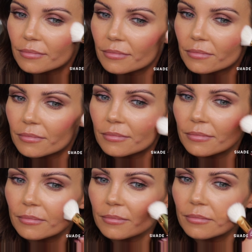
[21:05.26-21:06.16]

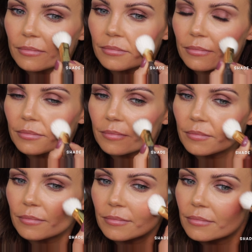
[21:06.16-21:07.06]

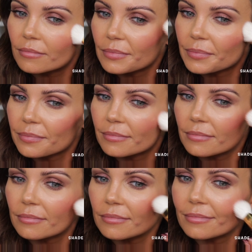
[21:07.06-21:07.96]

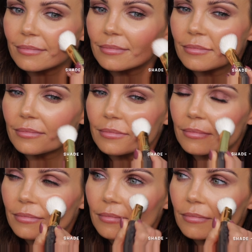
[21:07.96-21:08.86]

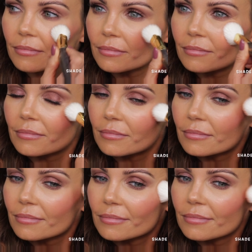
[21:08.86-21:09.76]

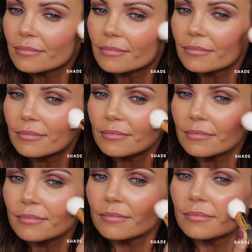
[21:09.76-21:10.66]

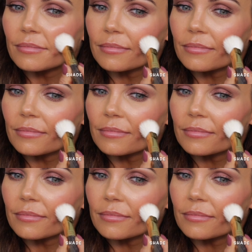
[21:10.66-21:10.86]
[no speech]